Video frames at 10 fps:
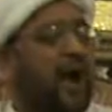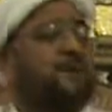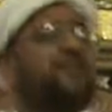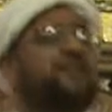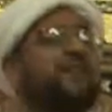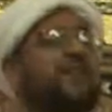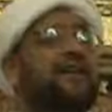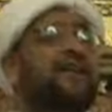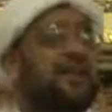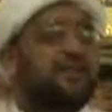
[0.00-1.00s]
How much they are
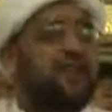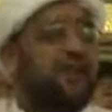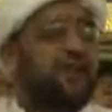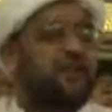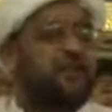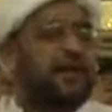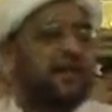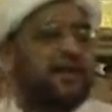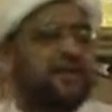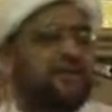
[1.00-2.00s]
against Ahlul
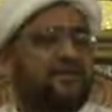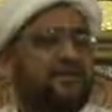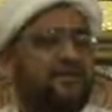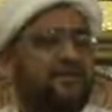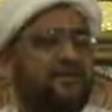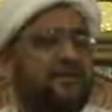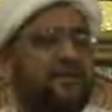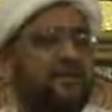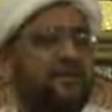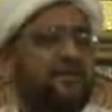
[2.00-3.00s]
Bayt.
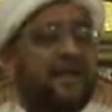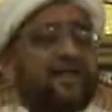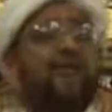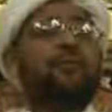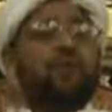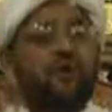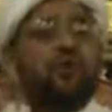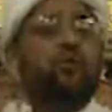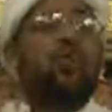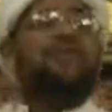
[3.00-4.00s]
That they will
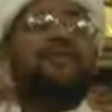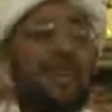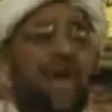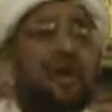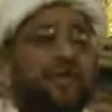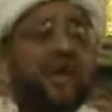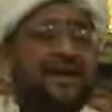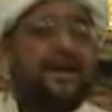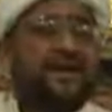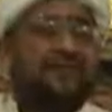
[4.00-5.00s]
do what they
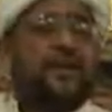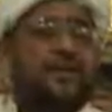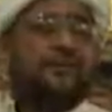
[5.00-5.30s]
made up